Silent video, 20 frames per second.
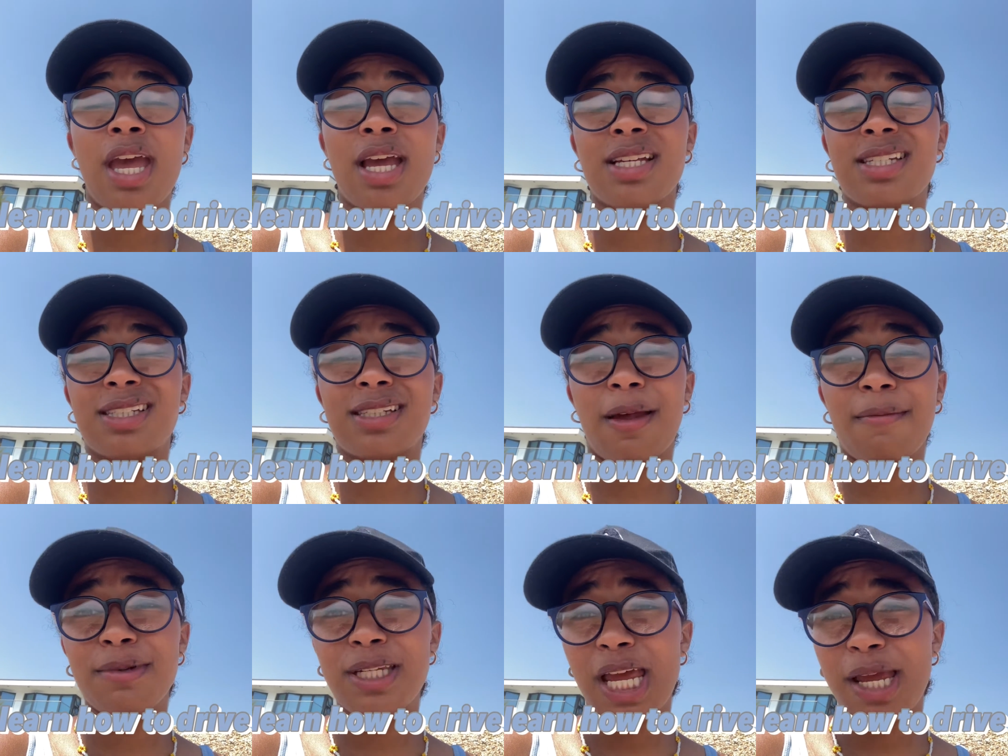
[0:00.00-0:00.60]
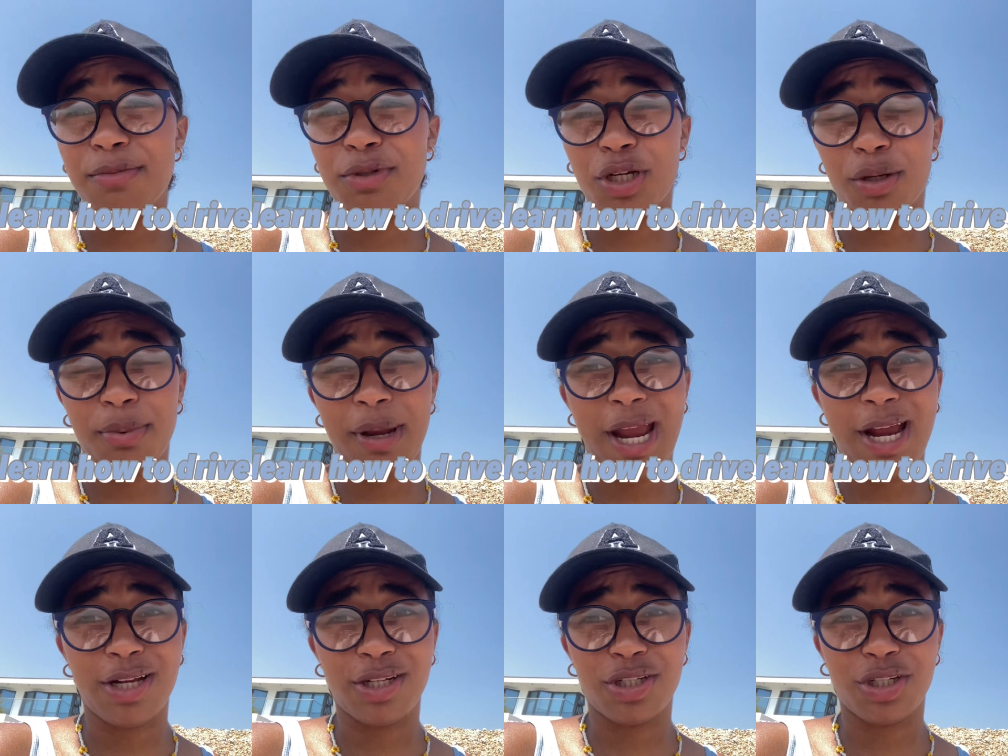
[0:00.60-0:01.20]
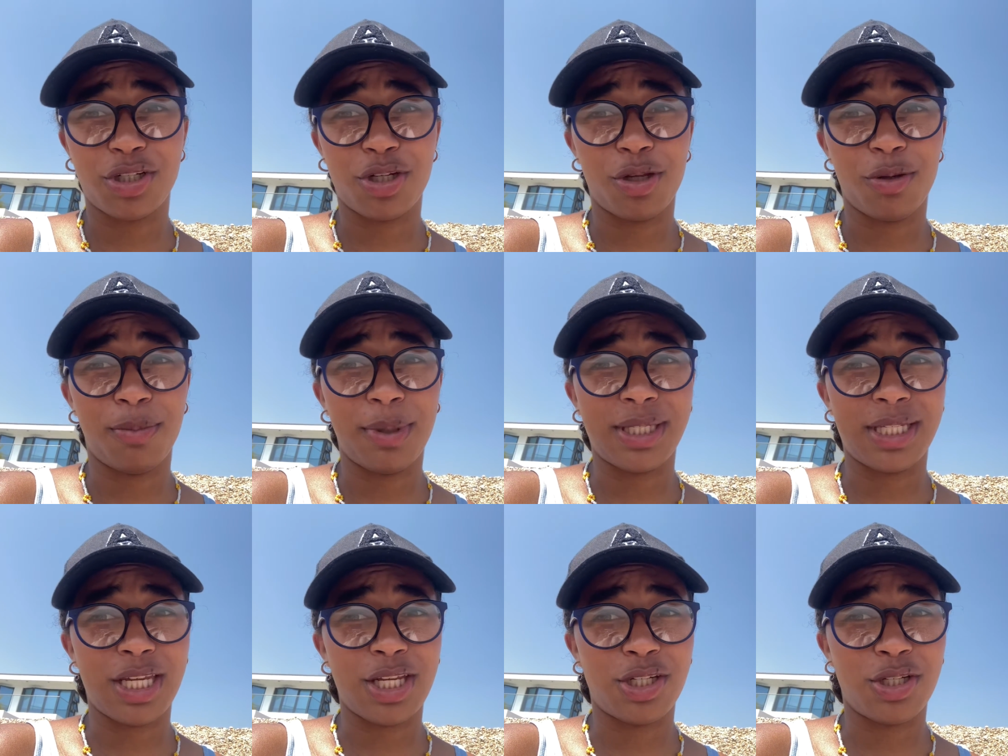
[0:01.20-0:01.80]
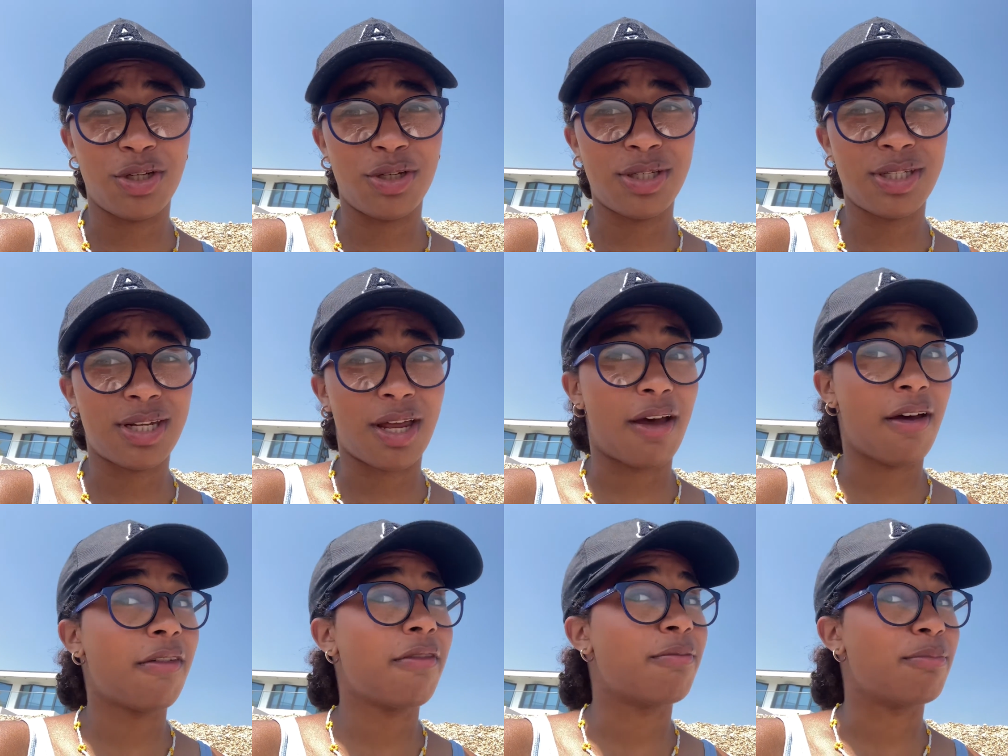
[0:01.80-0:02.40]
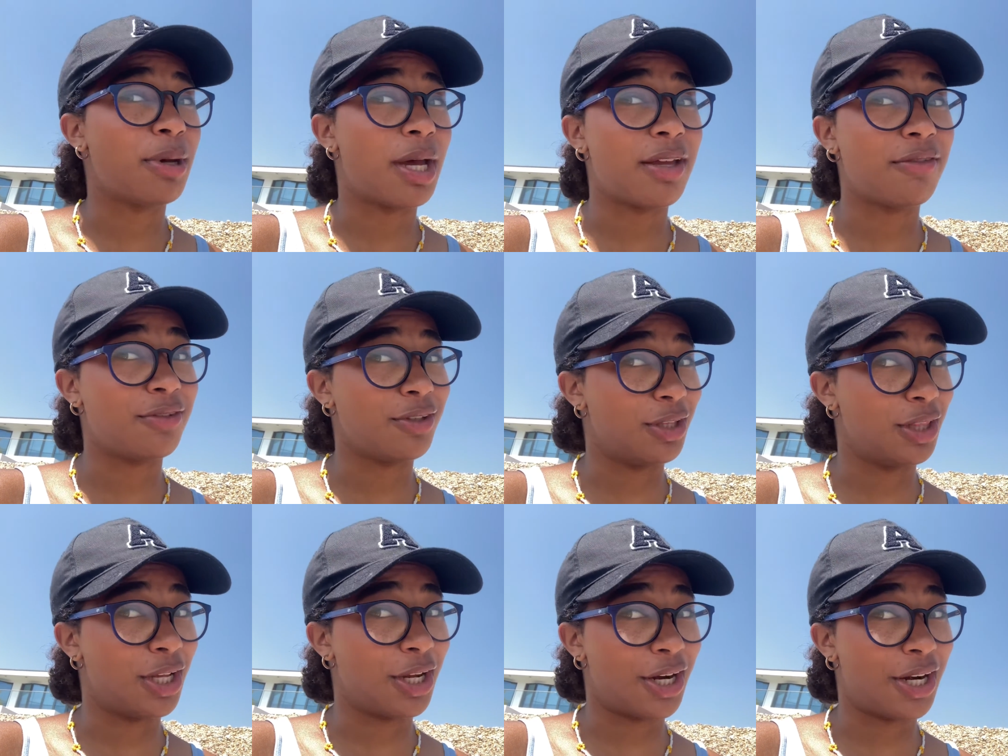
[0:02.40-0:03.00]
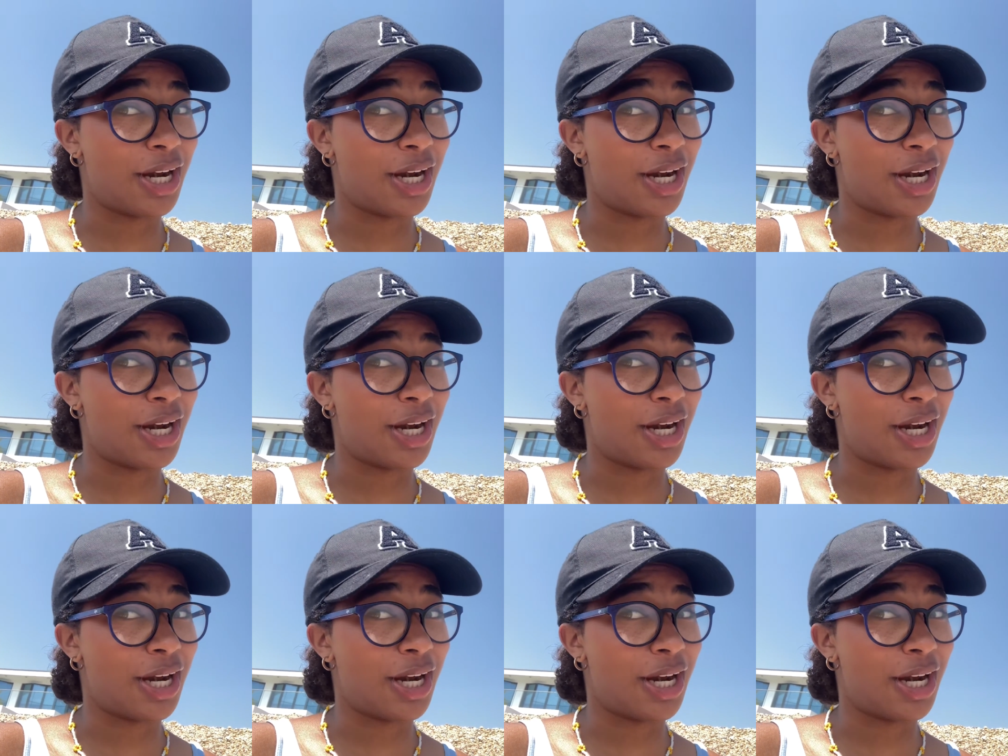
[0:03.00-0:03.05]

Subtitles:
Sometimes your parents are too busy to do stuff, but if you learn